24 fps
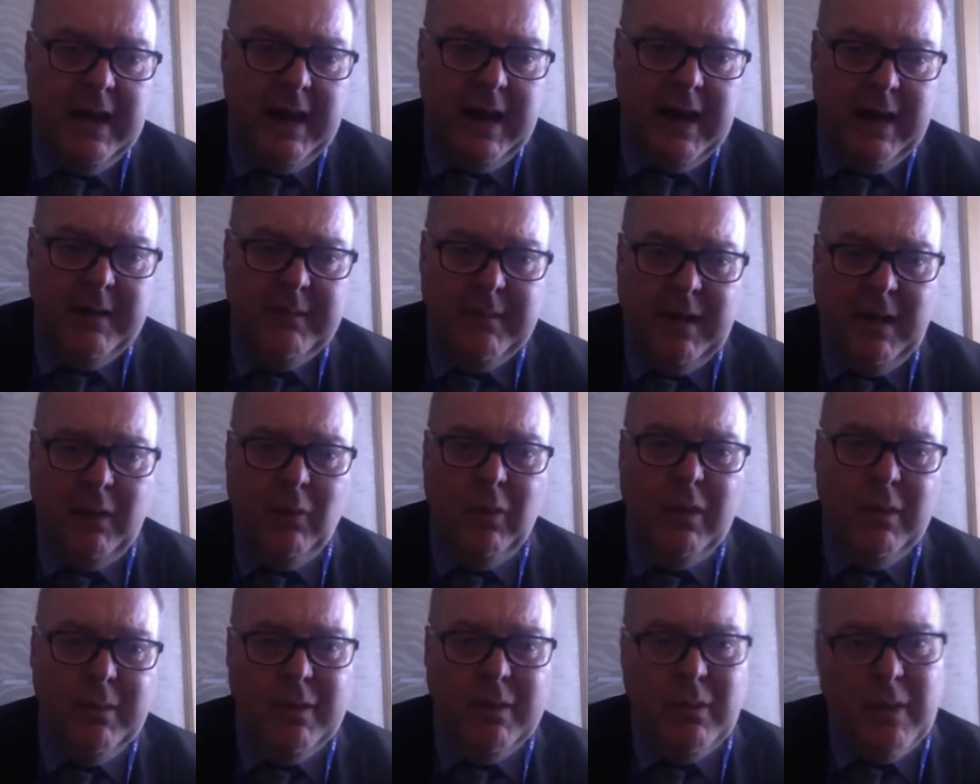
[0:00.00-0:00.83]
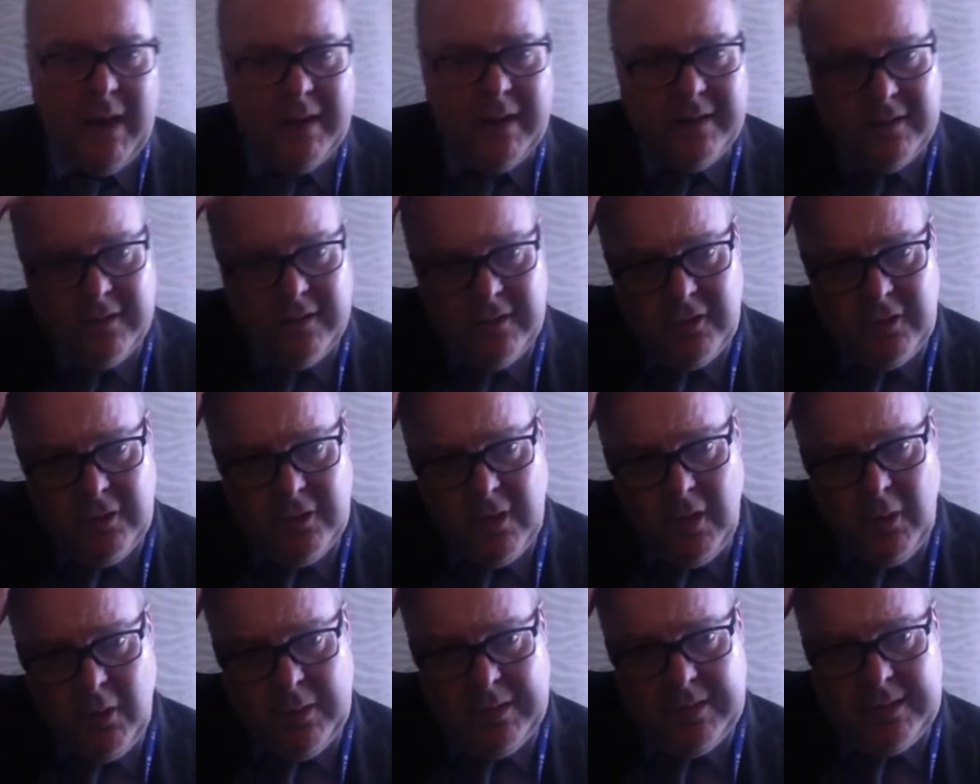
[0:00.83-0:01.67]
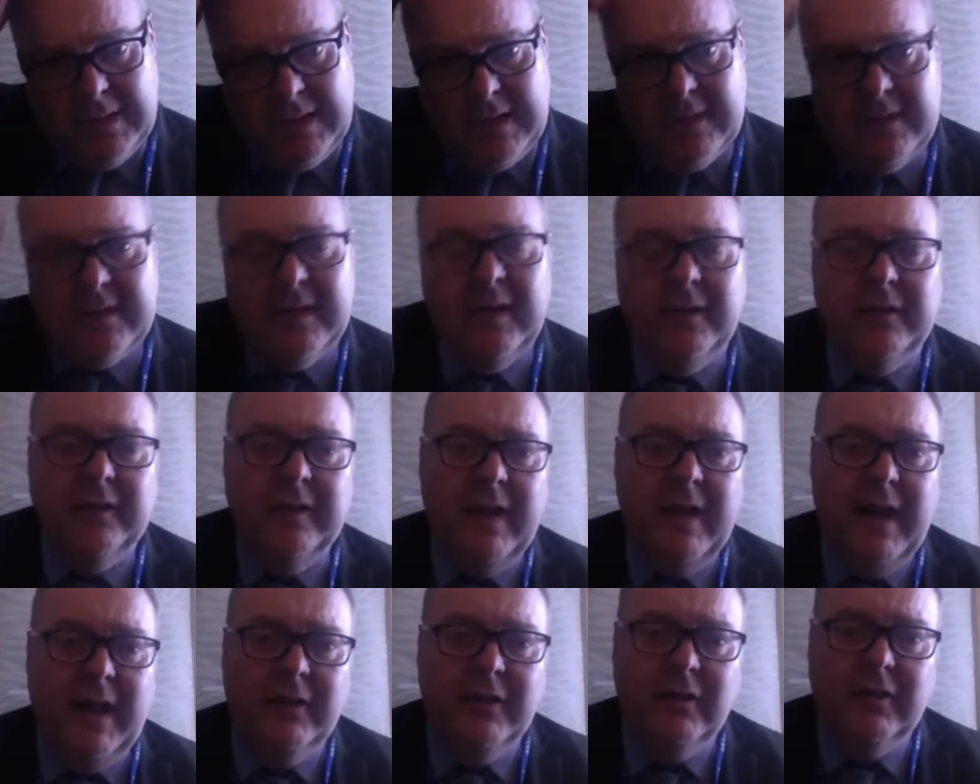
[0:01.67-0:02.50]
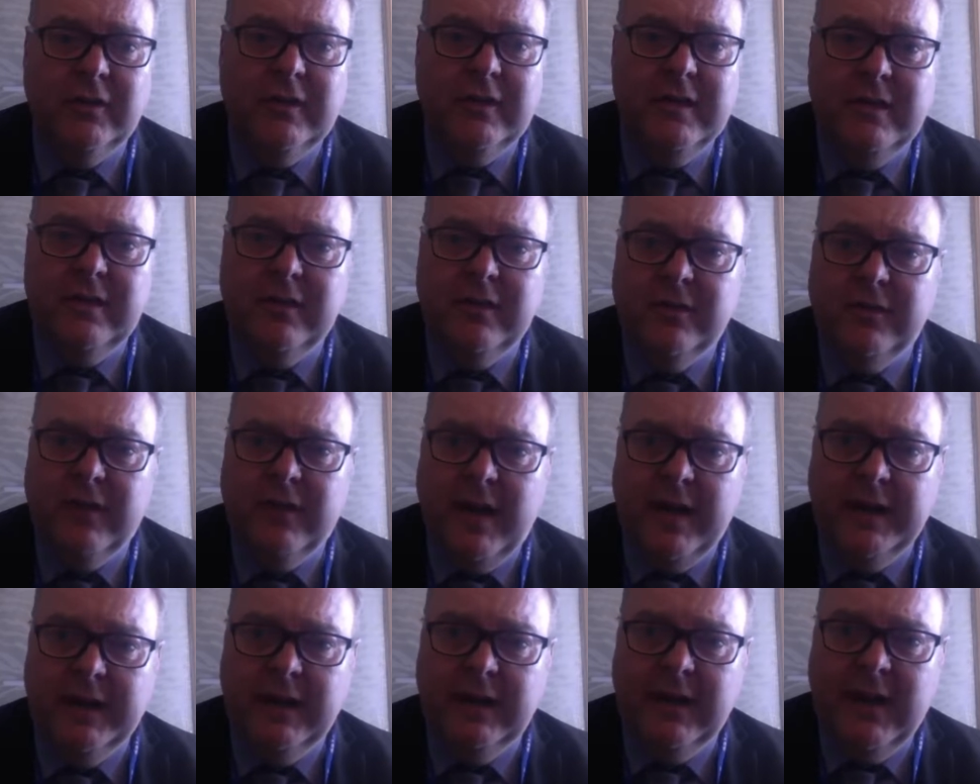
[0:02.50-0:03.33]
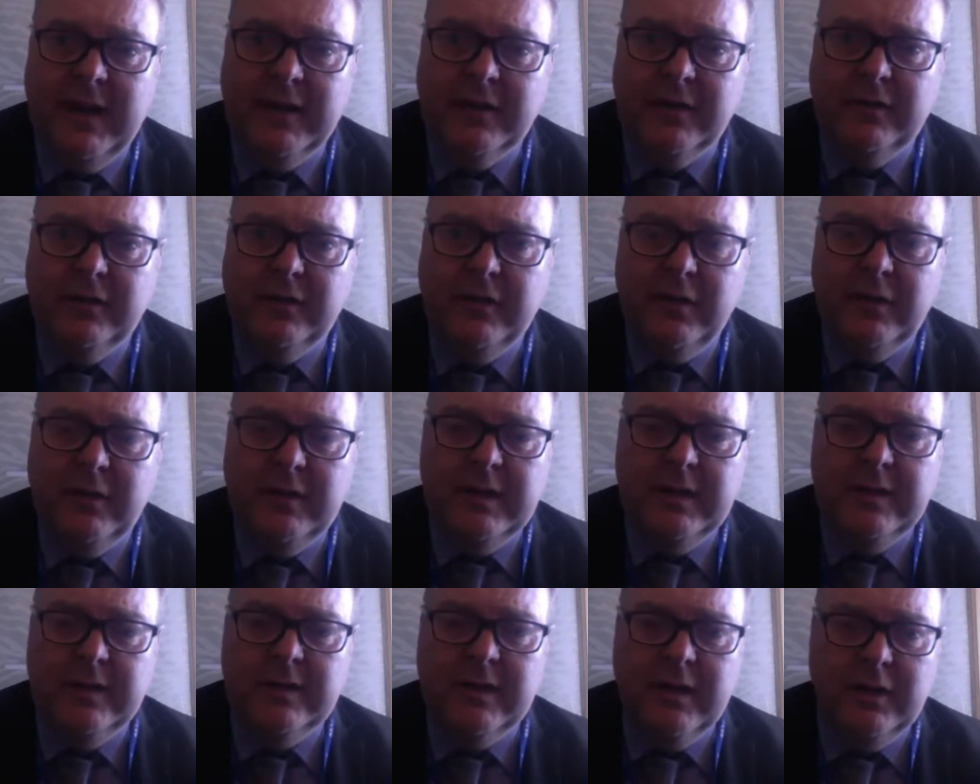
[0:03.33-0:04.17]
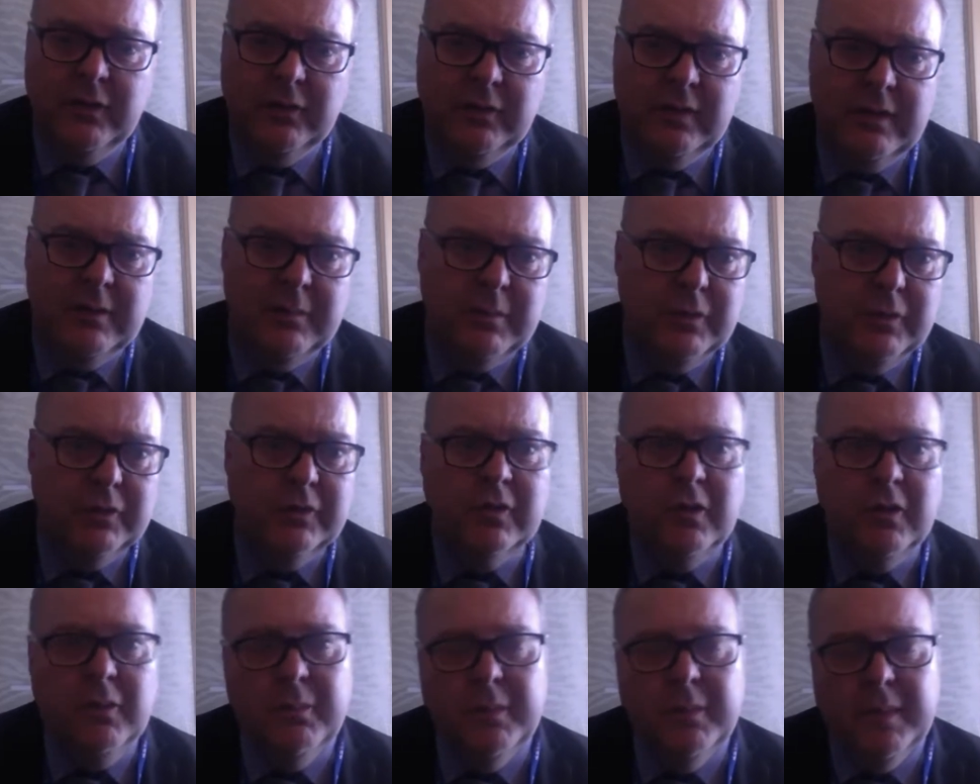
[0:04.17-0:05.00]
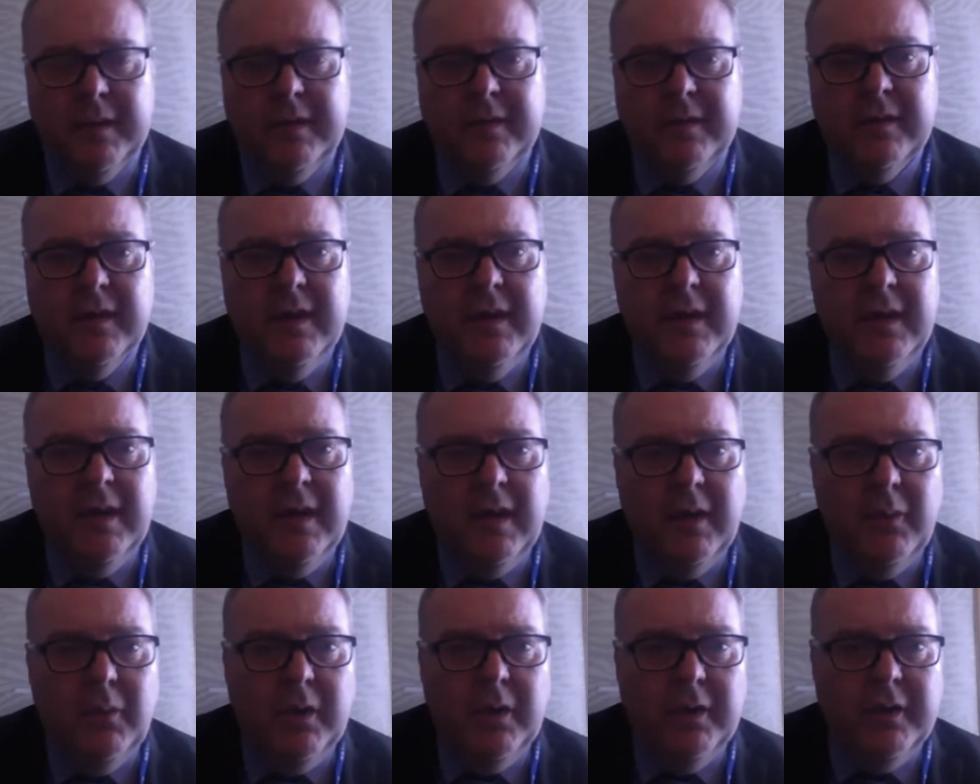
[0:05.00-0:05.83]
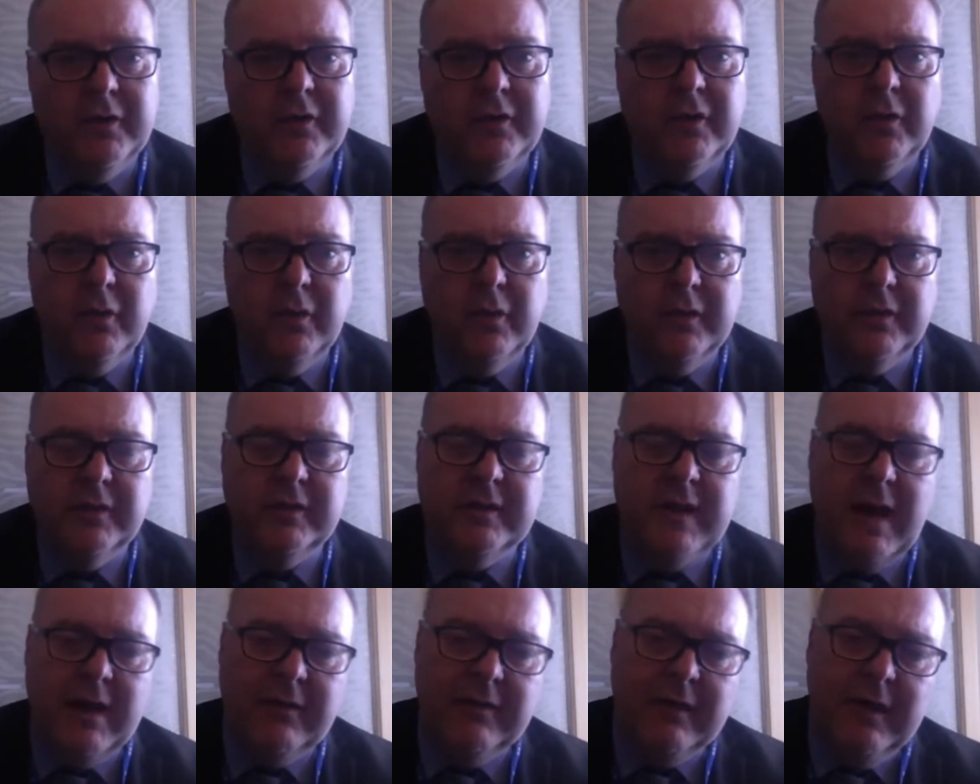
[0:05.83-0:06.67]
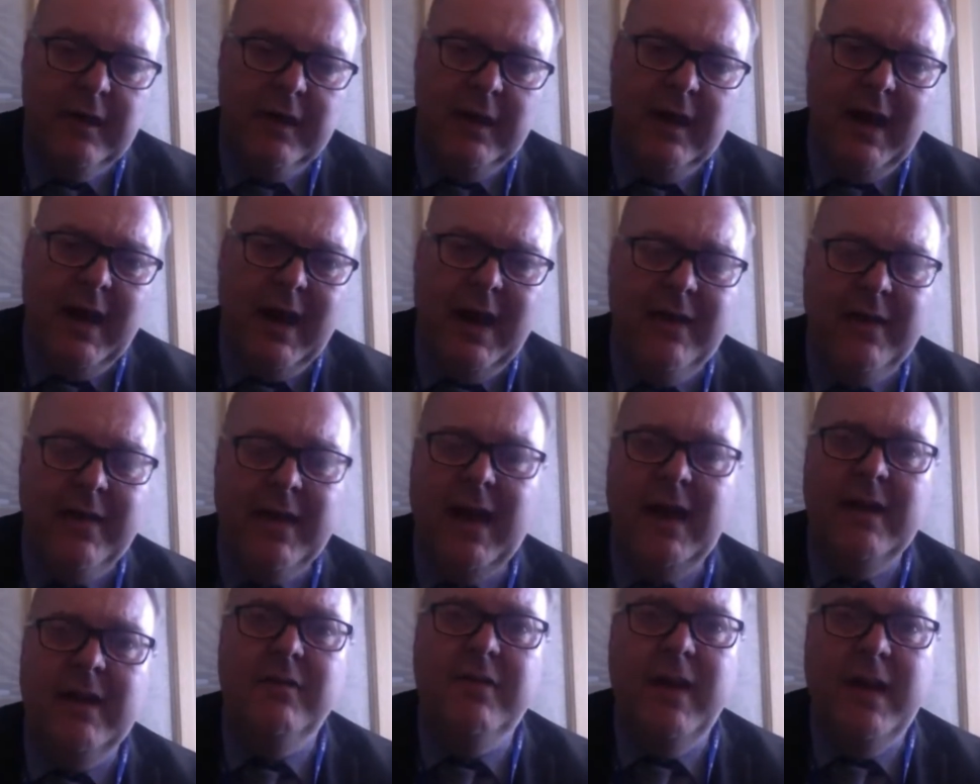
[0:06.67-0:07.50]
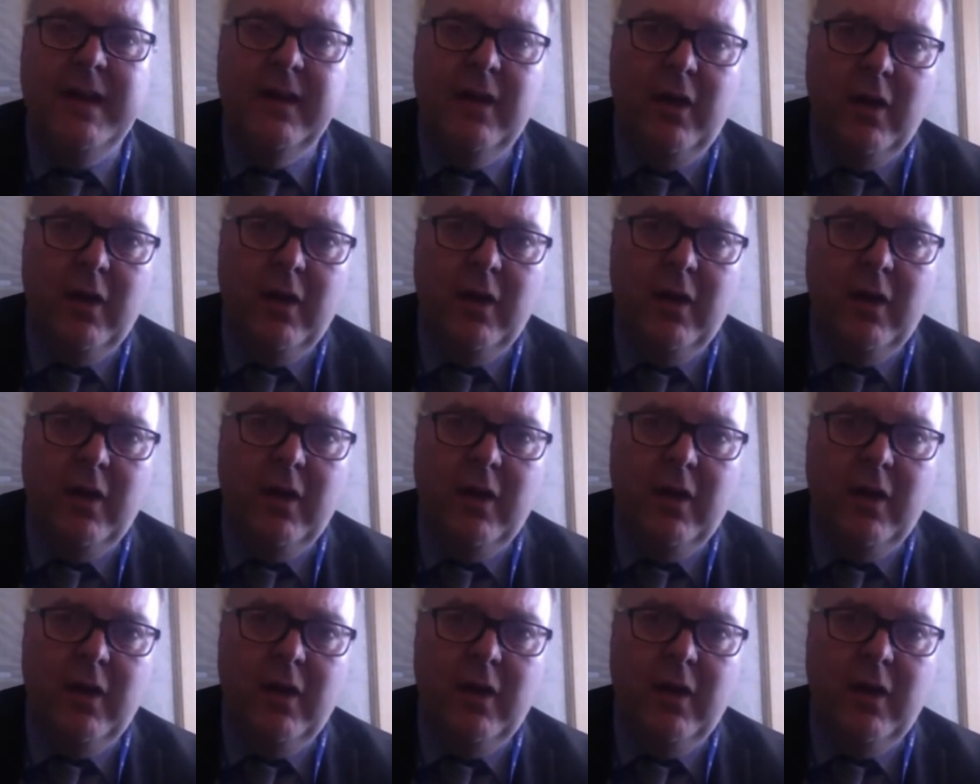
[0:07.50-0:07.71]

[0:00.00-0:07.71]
I will be writing to you all with details of that. I just need to finalise a few details with the bus companies and 1 or 2 other staff. At that event,